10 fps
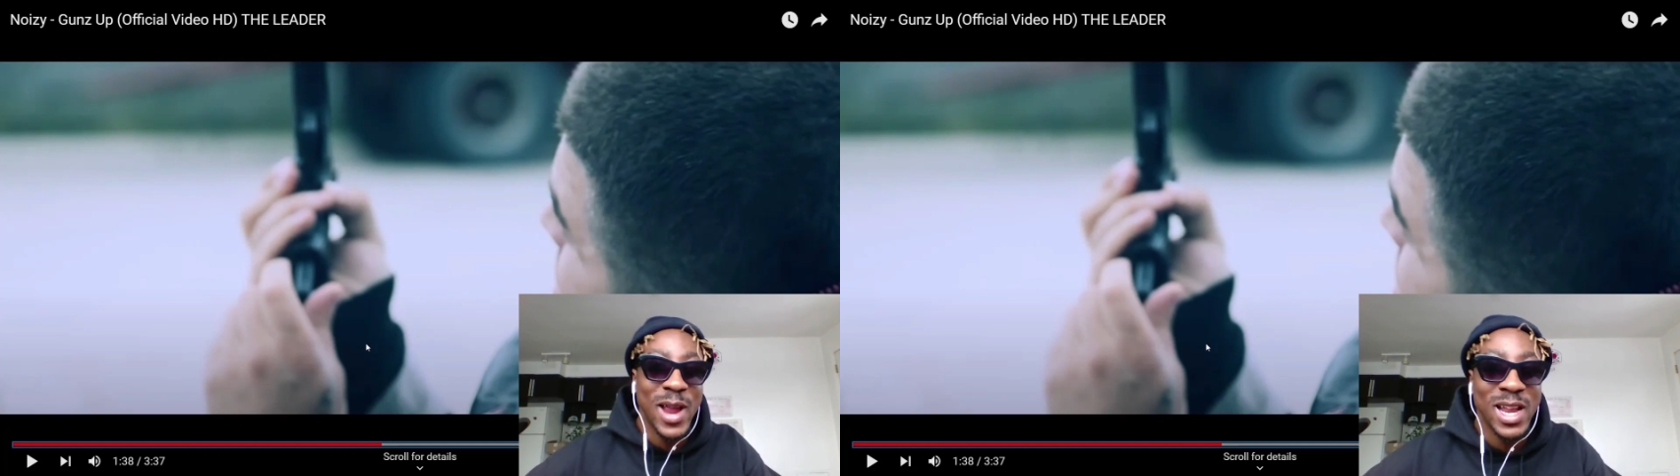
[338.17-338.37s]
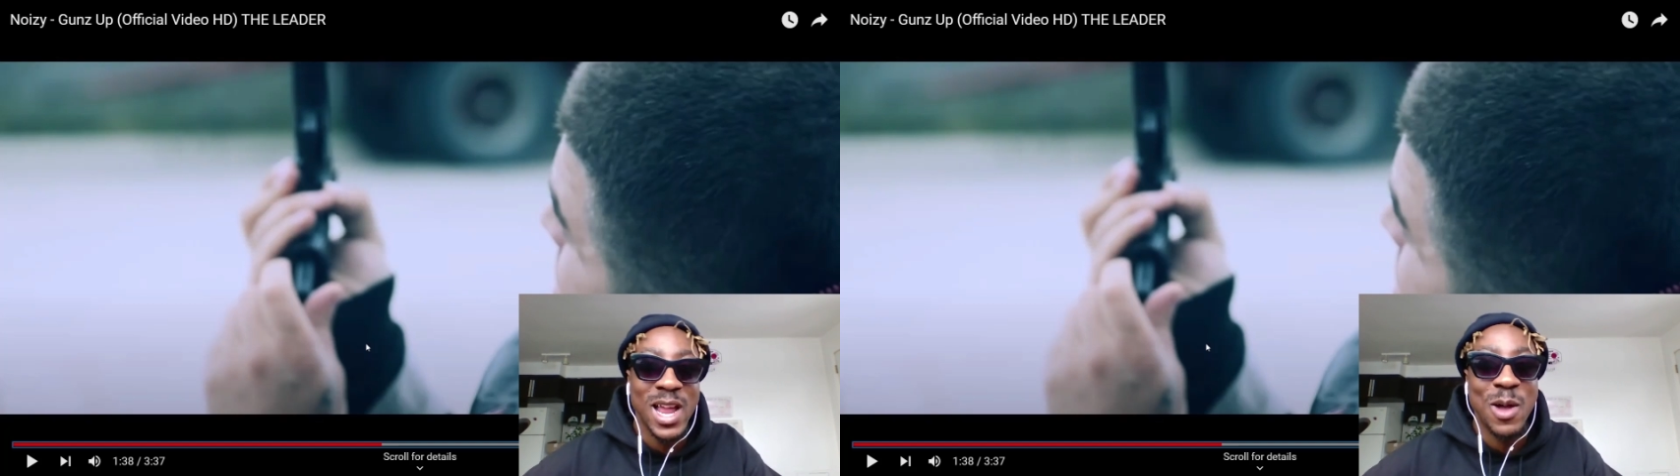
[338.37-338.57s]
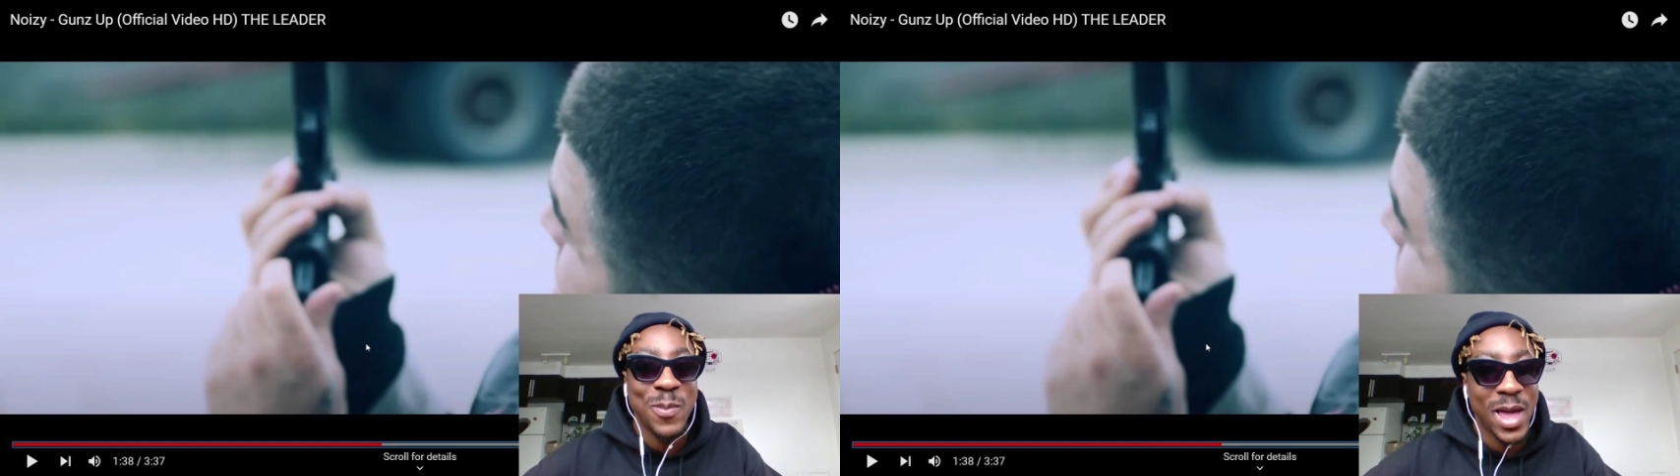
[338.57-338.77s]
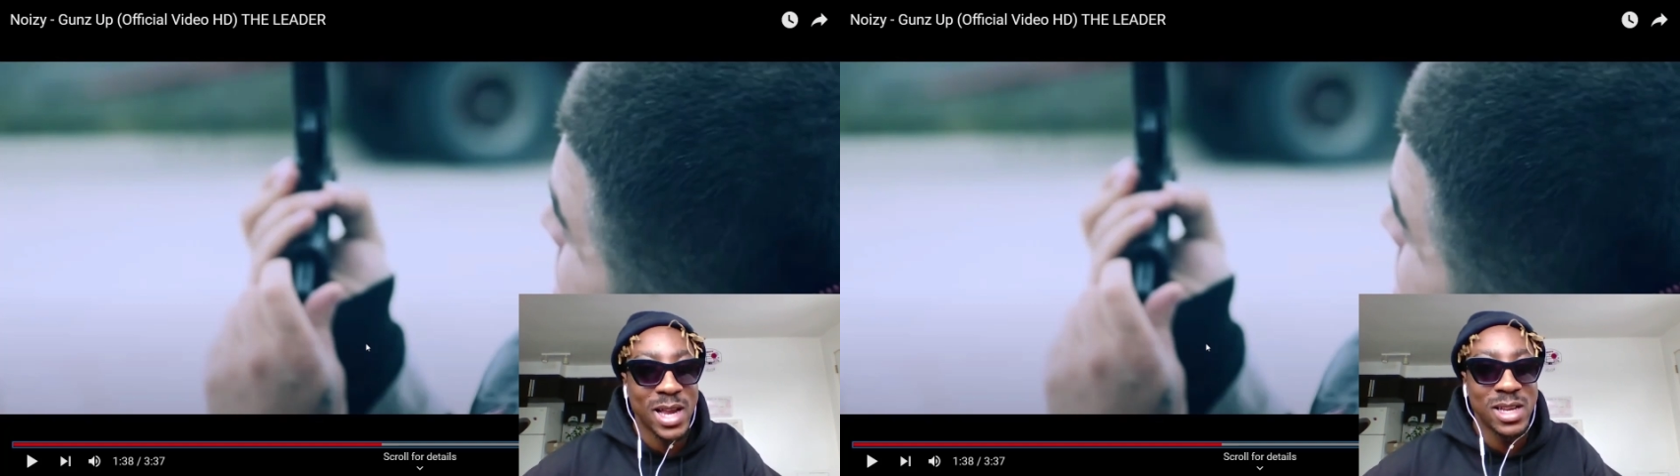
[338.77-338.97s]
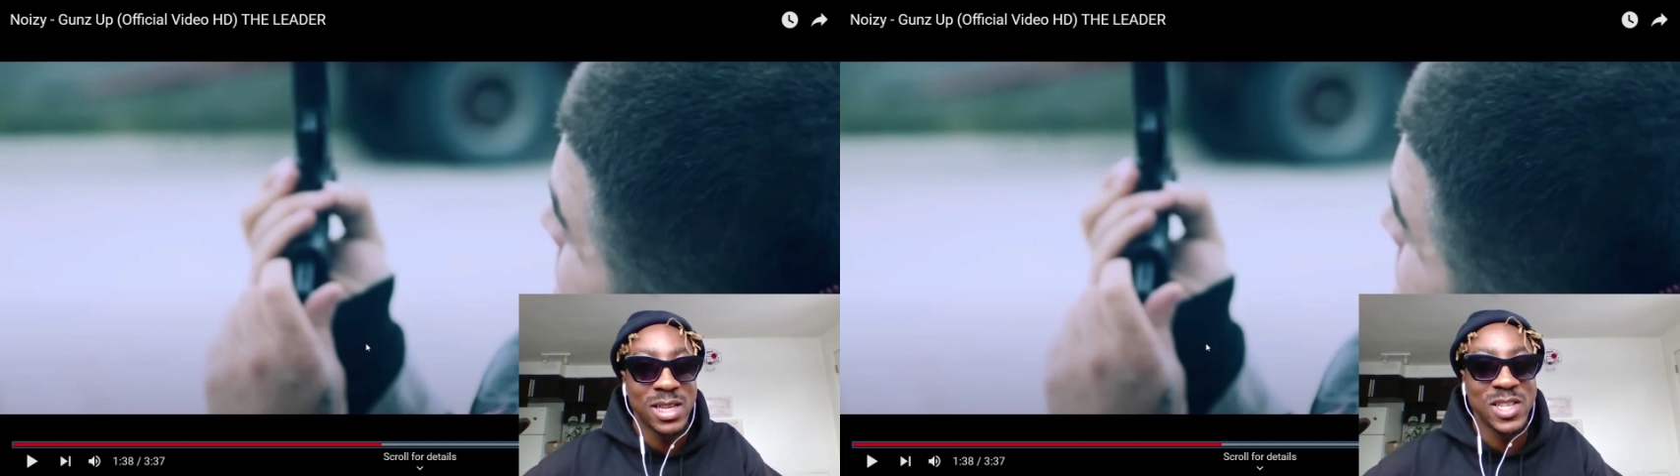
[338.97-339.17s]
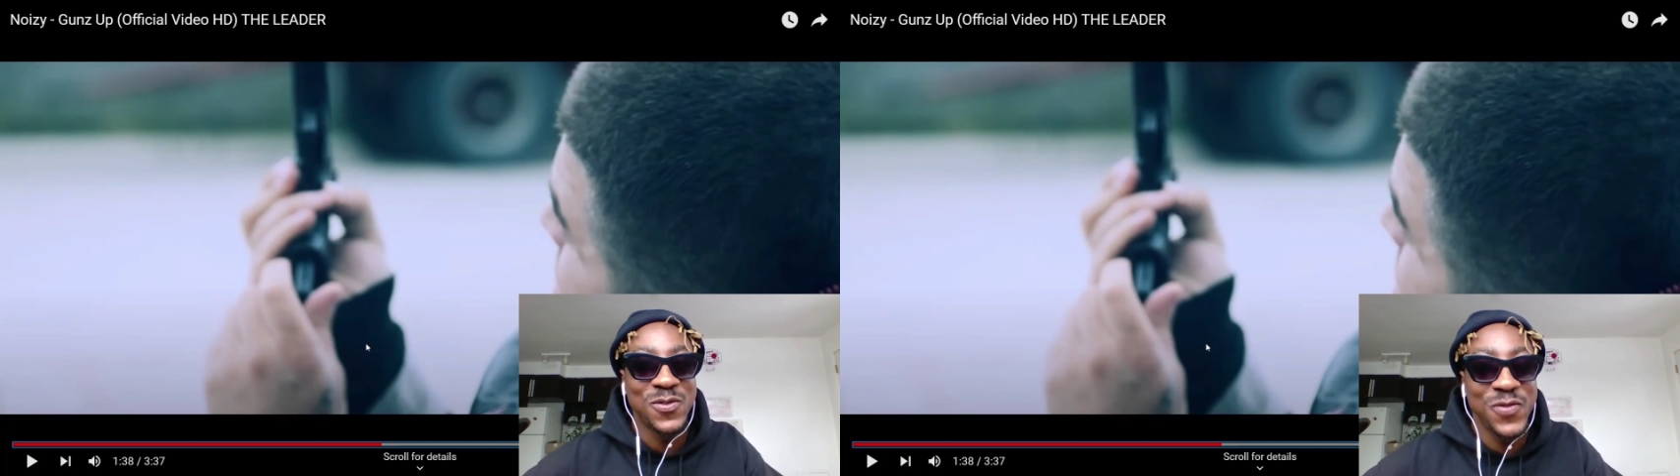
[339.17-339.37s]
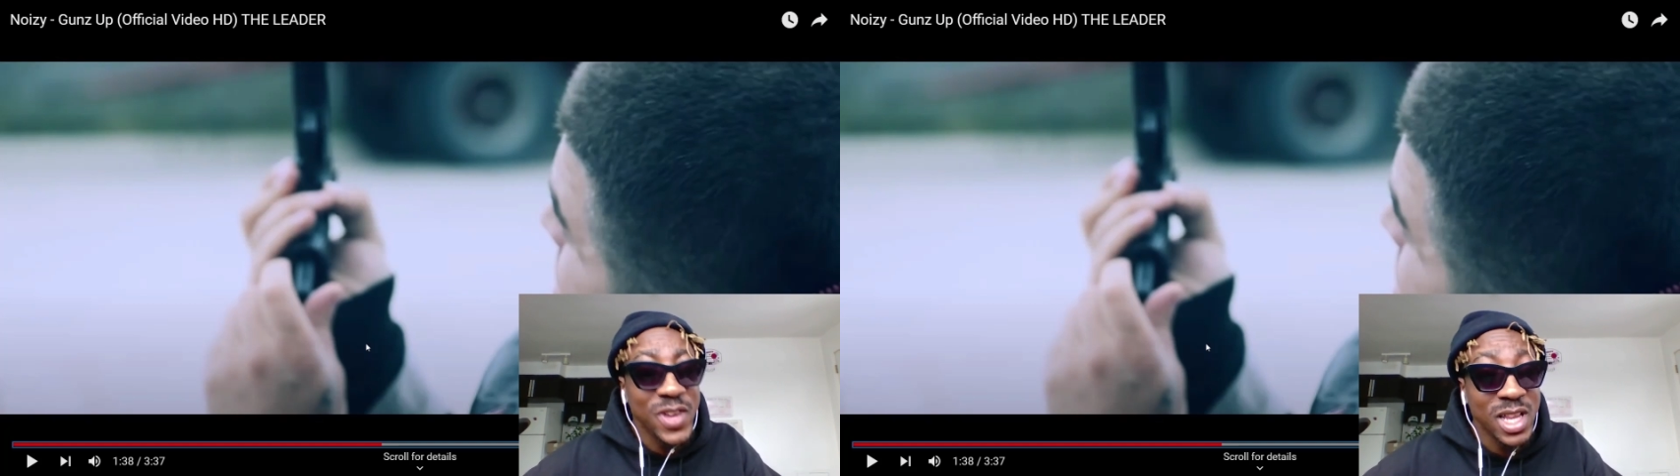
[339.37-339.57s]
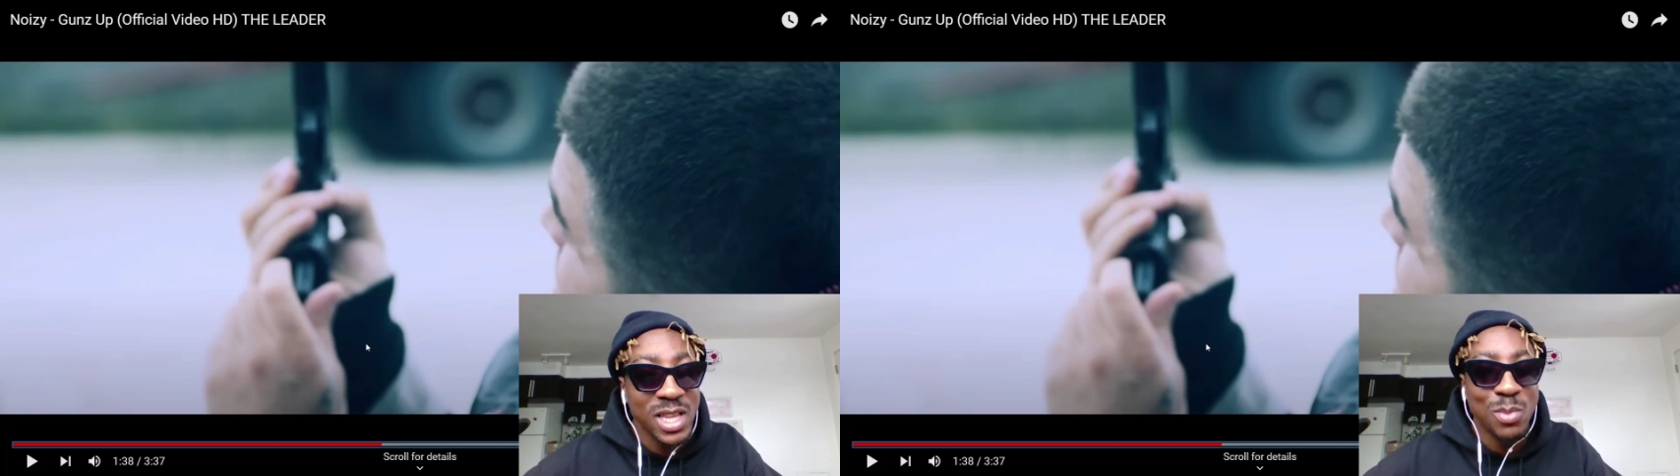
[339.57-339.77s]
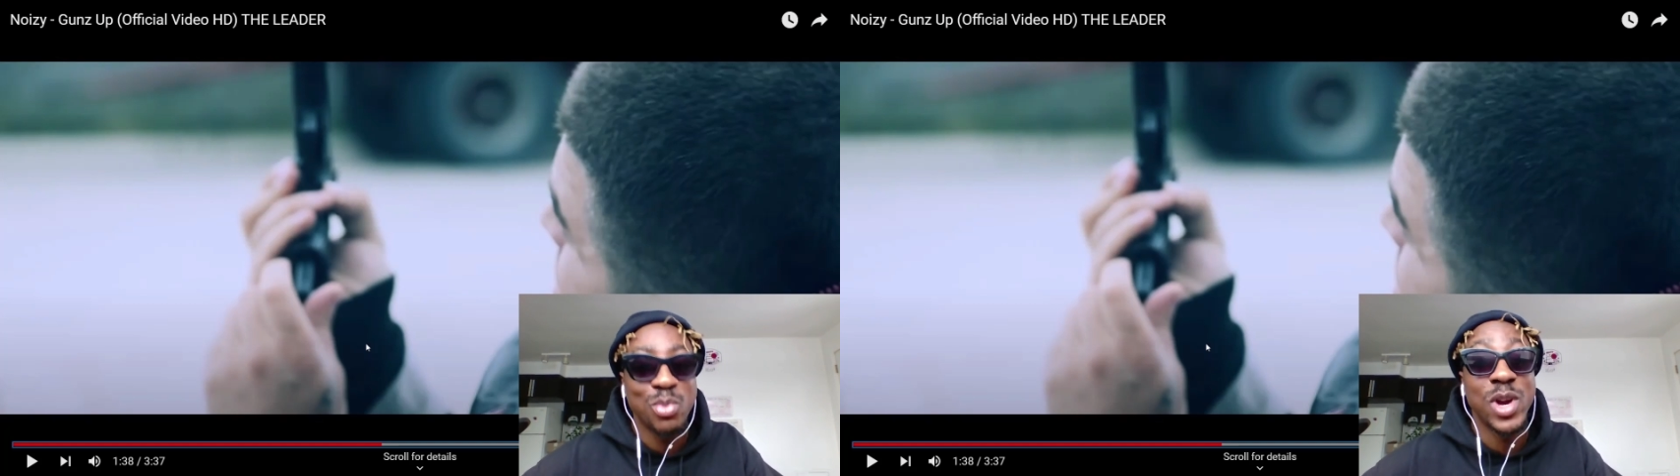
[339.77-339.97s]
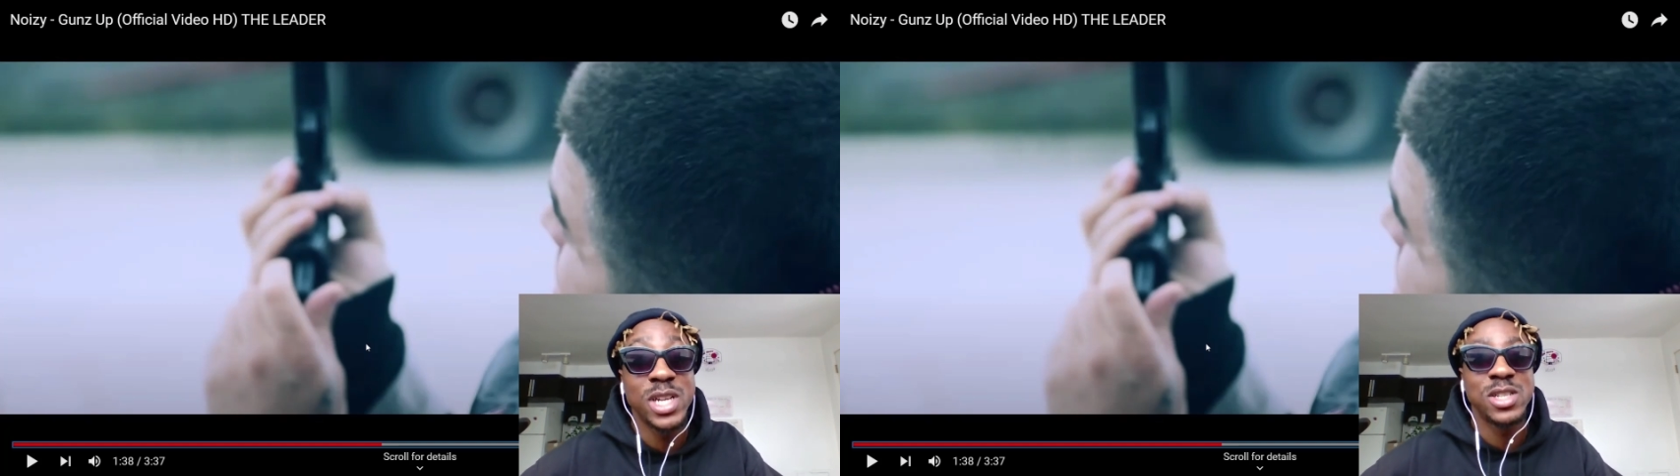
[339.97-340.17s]
right now, man. He's feeling the
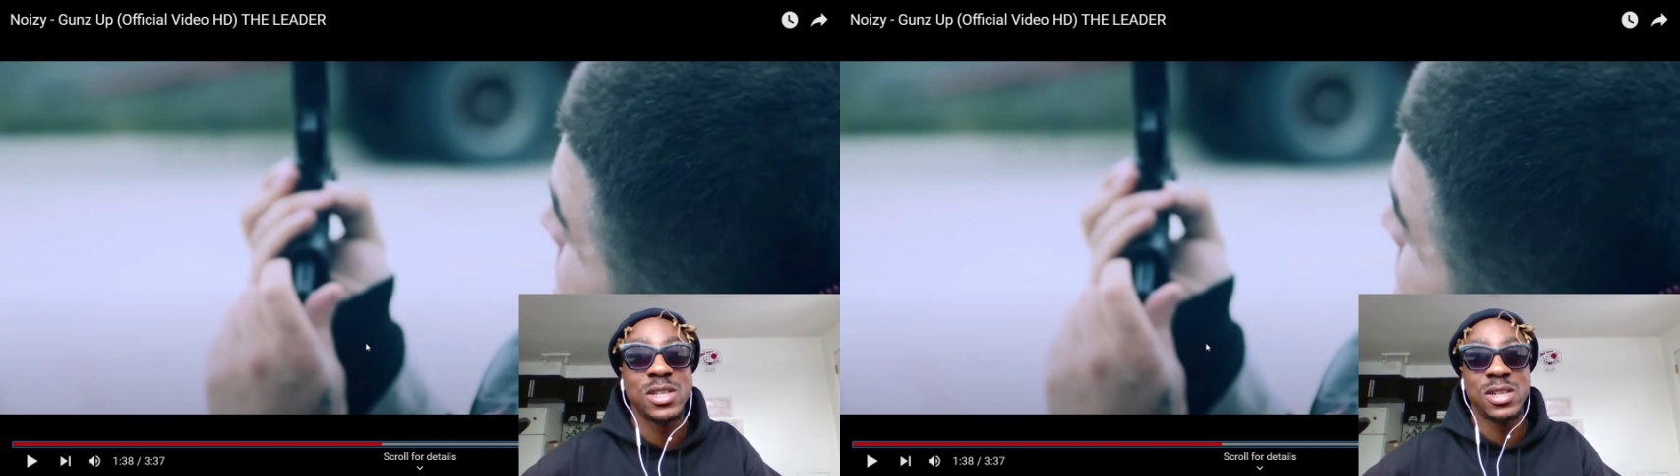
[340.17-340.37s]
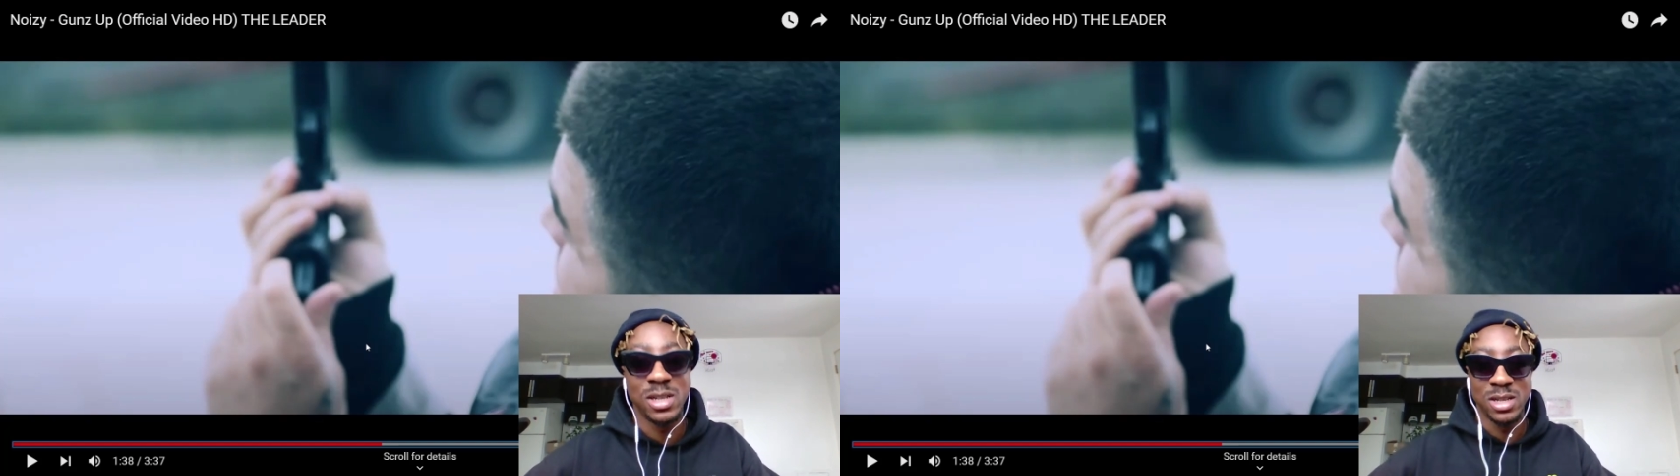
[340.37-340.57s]
pressure.